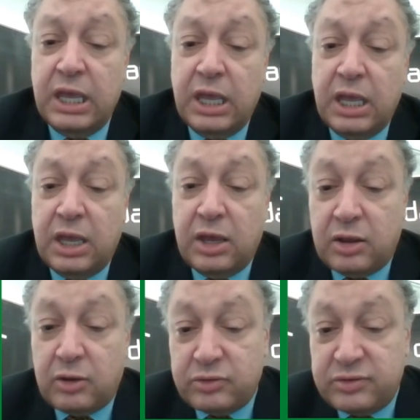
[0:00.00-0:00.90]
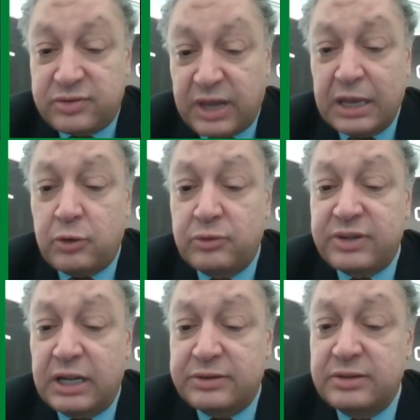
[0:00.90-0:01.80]
design consultants,
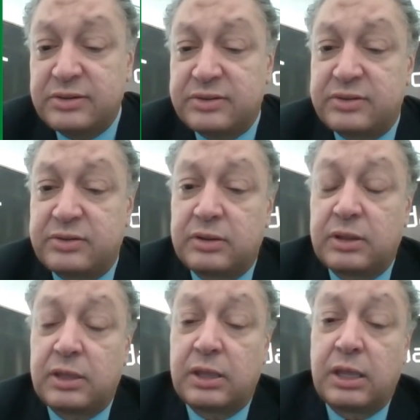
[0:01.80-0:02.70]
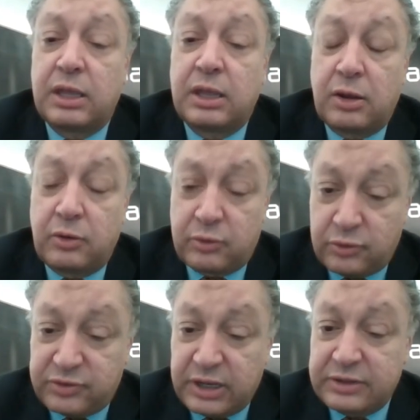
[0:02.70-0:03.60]
consultancy firms, and